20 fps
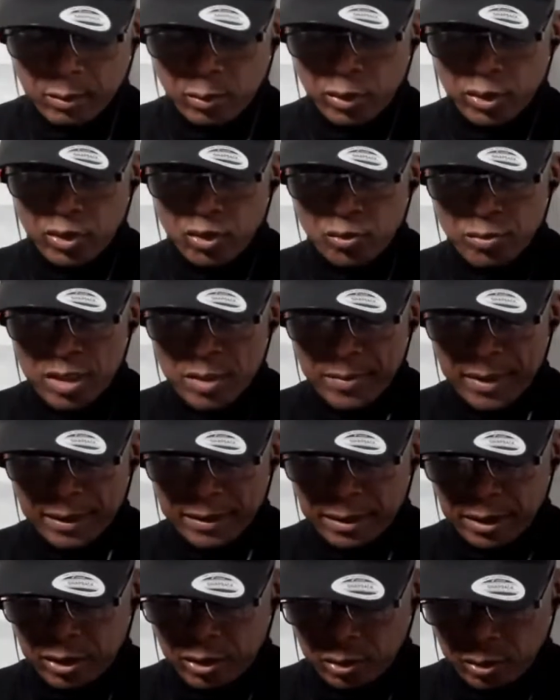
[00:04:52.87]
what do you mean by
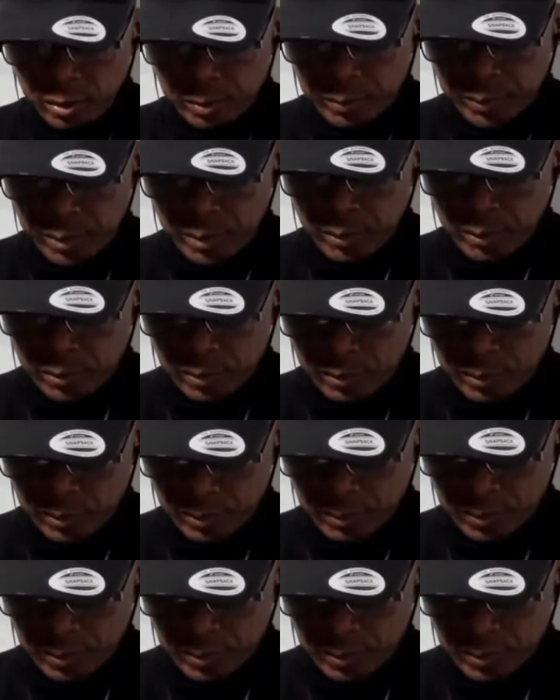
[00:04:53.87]
digital abuse?